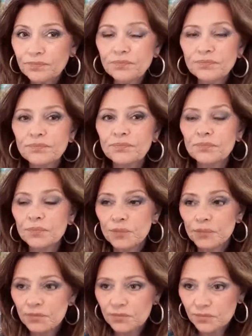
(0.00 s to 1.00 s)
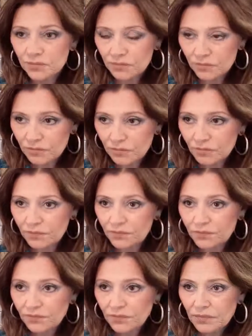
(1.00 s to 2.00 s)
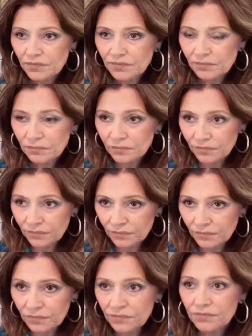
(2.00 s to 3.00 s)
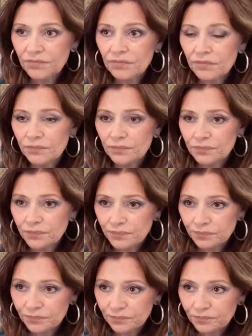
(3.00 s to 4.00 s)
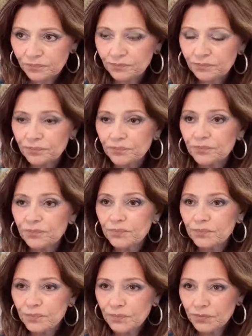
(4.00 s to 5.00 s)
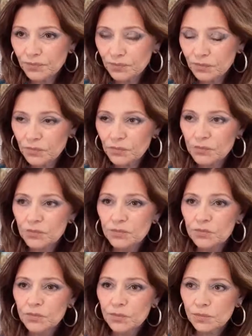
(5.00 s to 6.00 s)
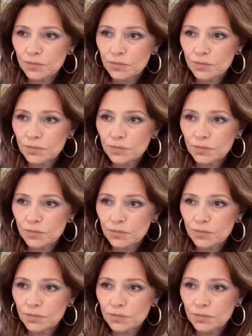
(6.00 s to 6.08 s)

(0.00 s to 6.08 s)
The person shown says nothing.